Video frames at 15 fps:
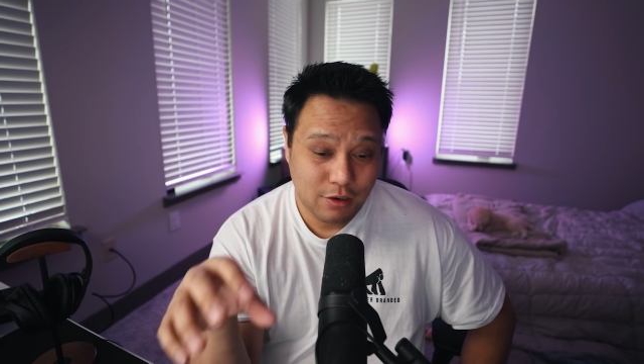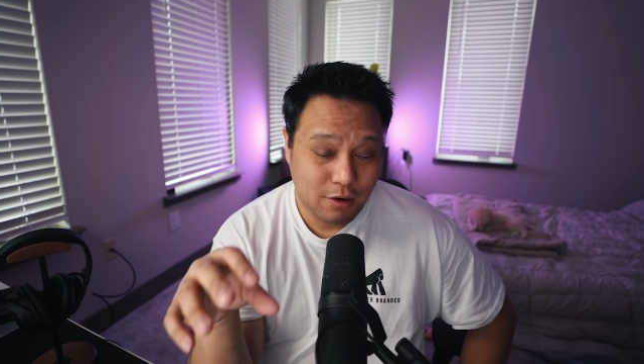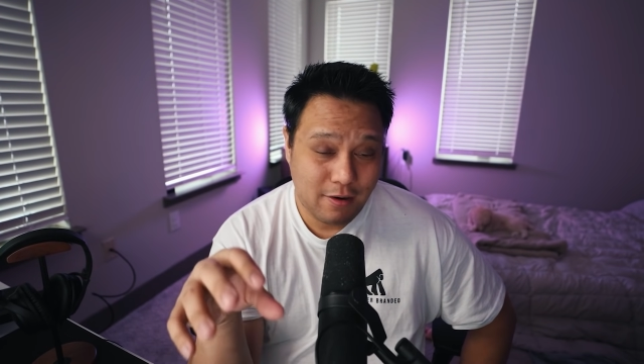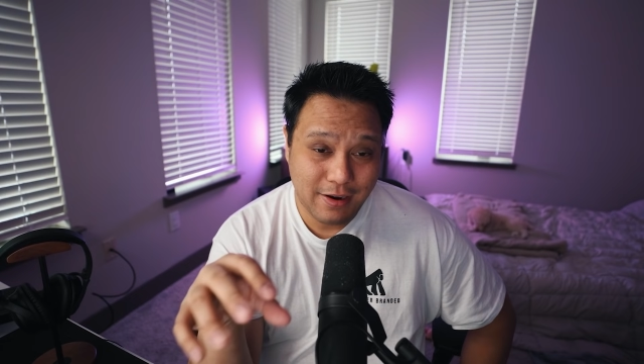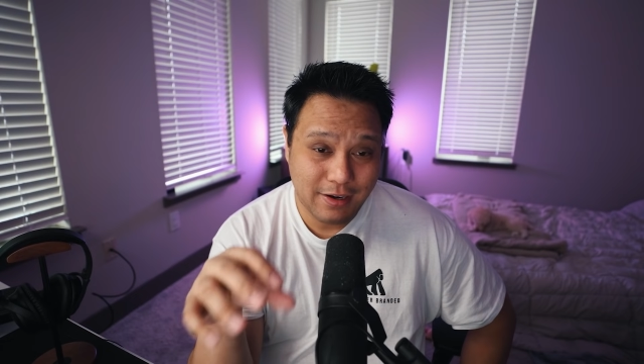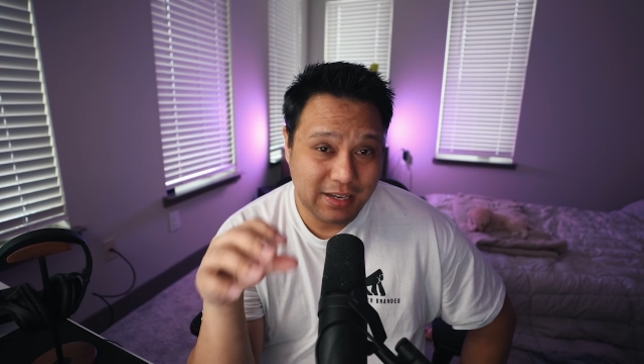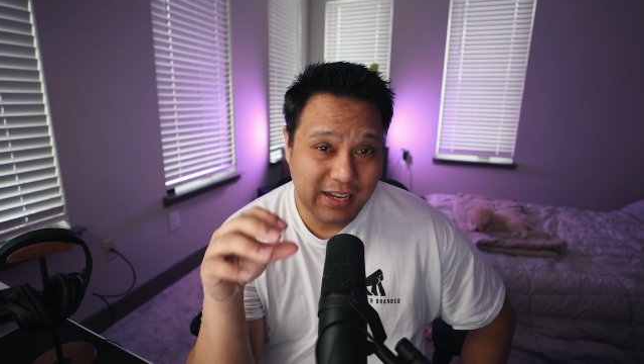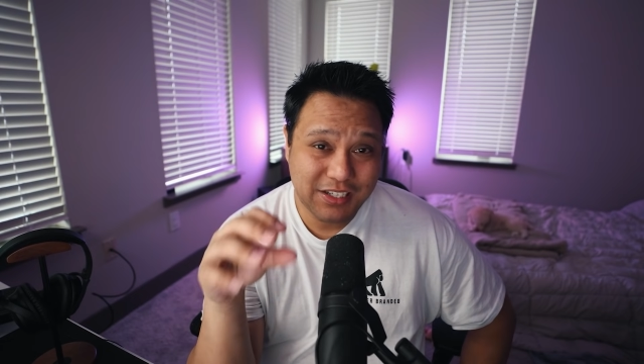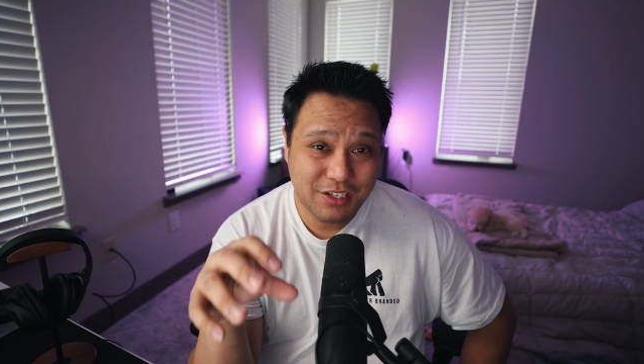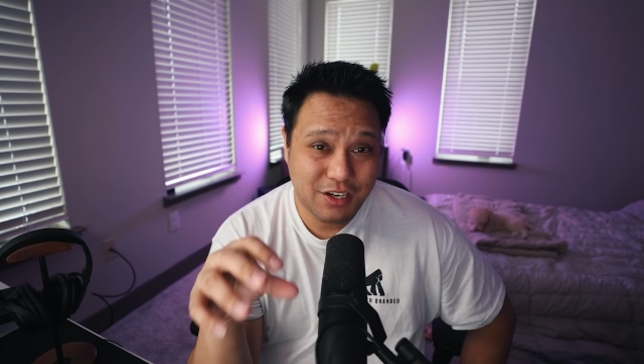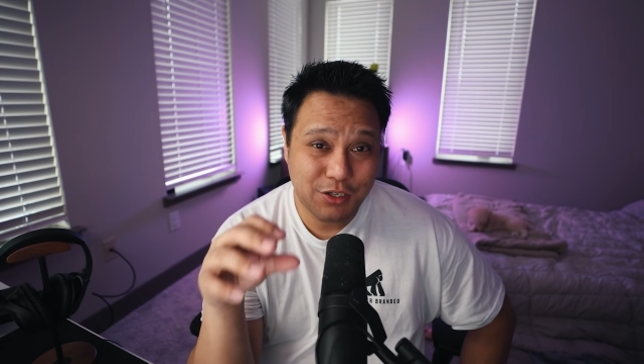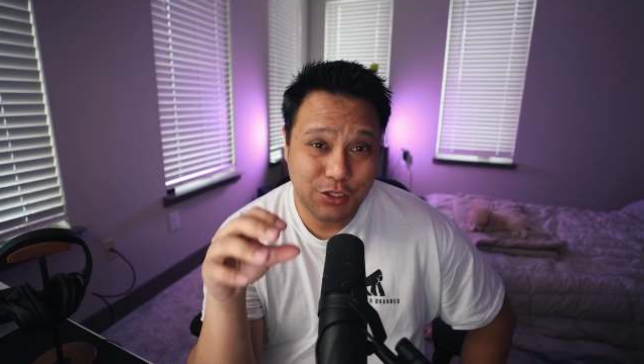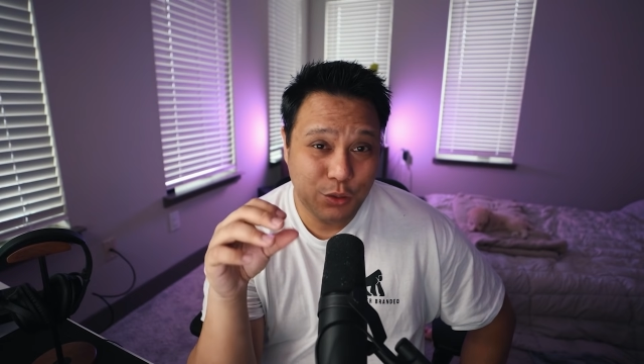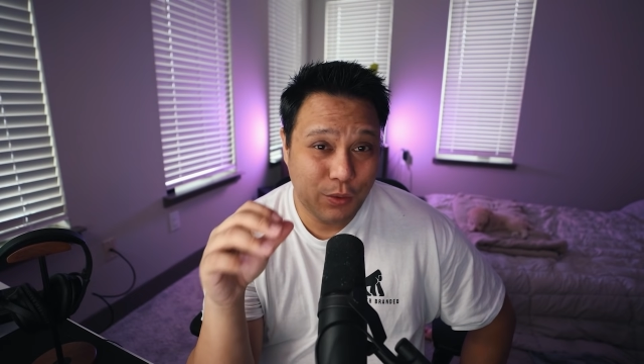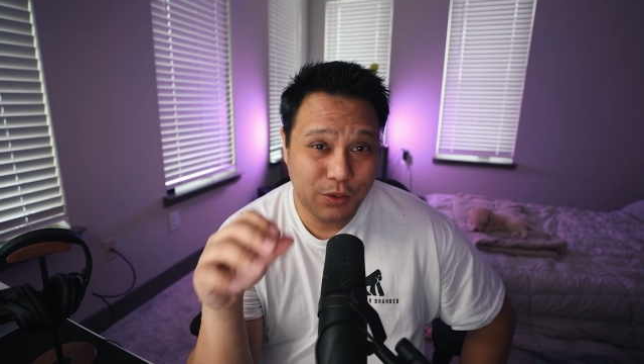all right, that's
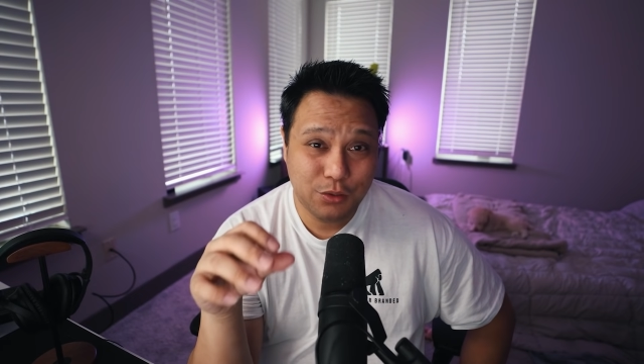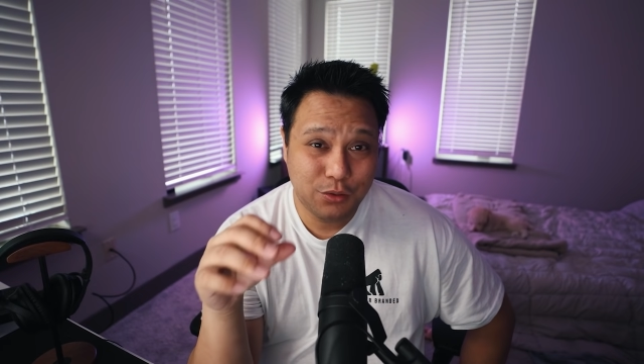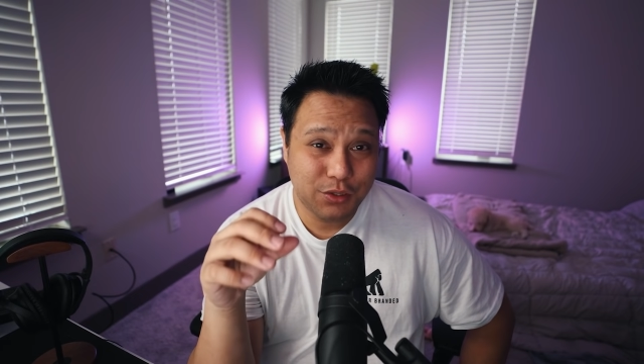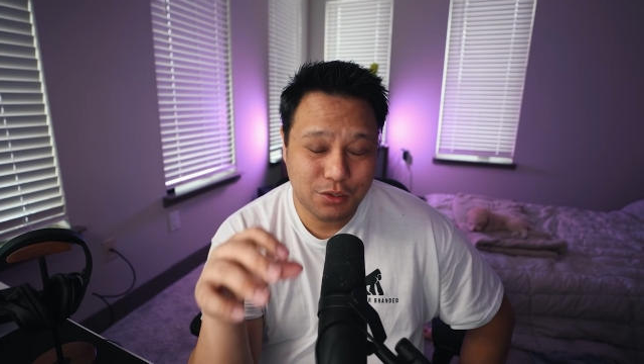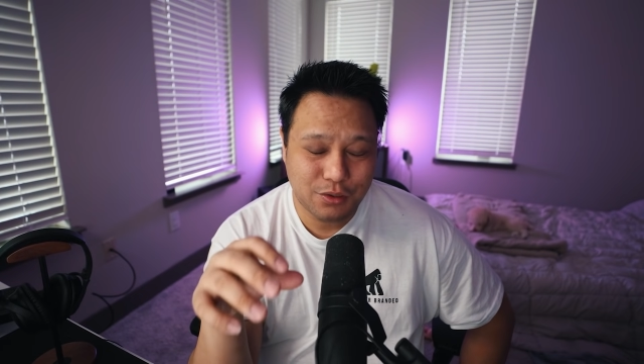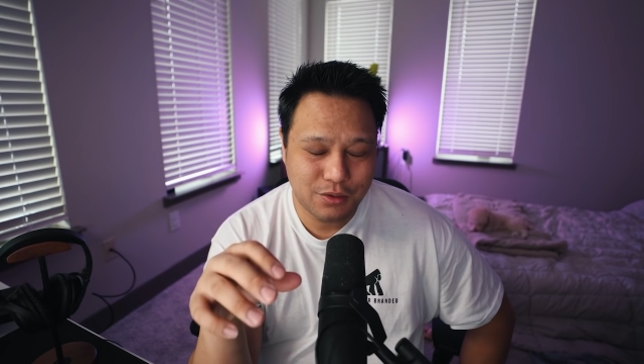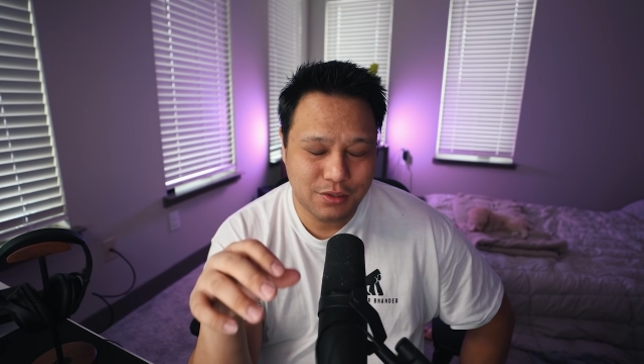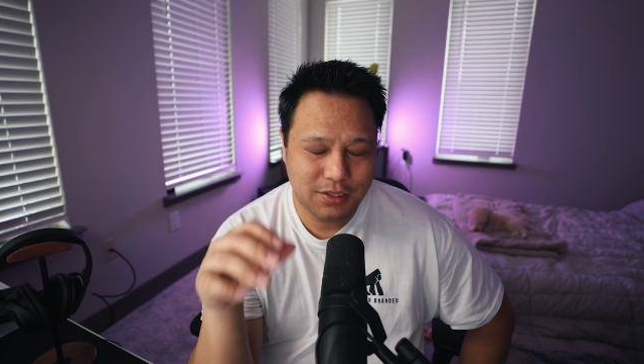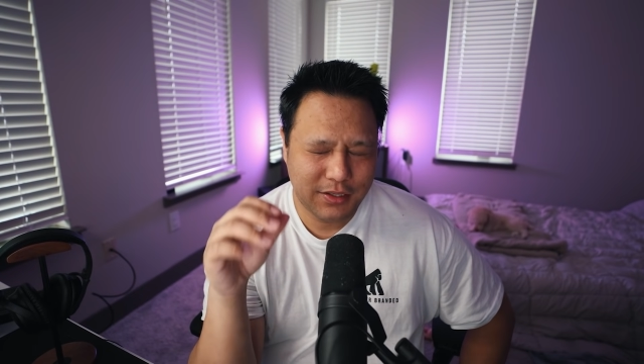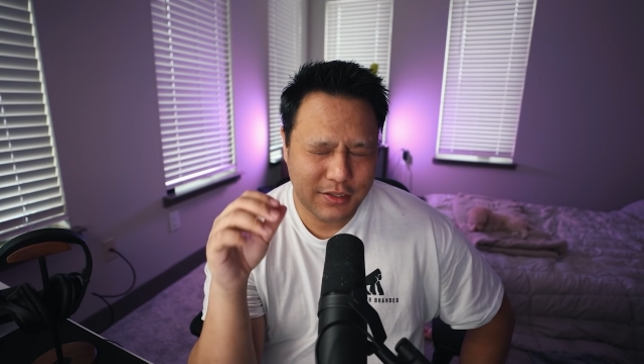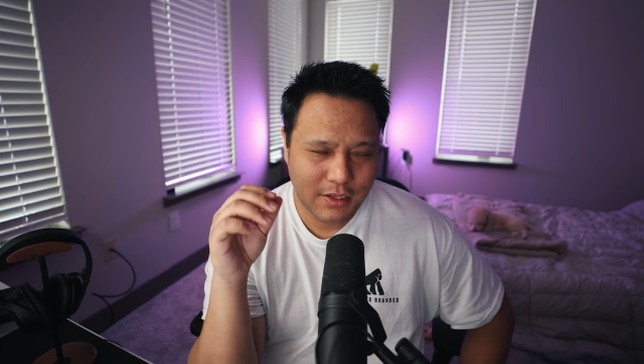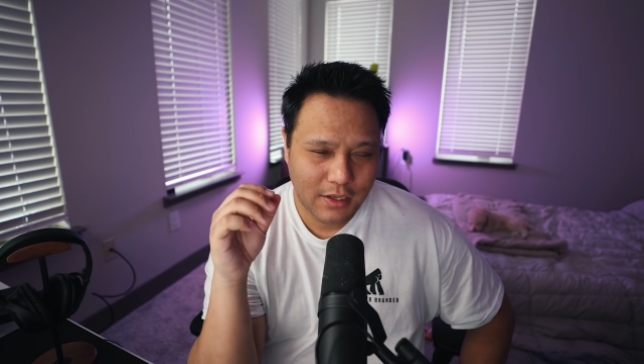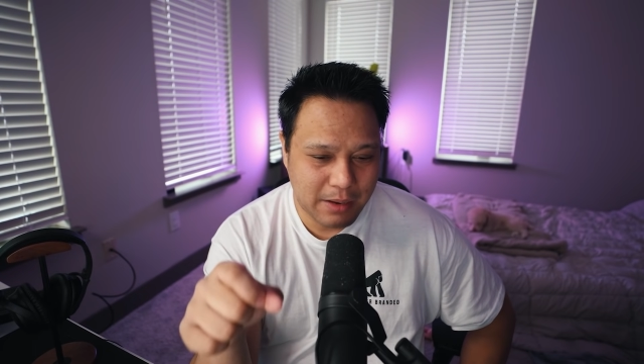good. You went through those courses.